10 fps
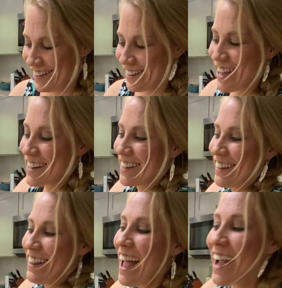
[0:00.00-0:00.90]
Look,
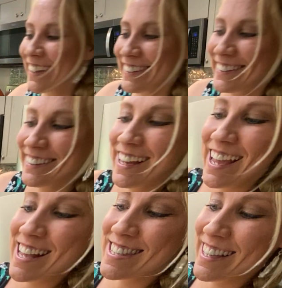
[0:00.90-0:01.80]
look!
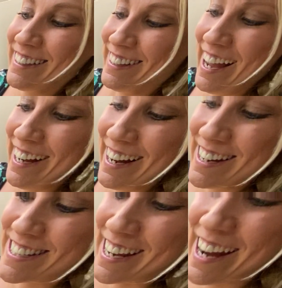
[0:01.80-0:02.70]
It's the
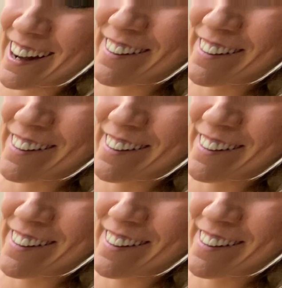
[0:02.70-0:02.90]
lightest shade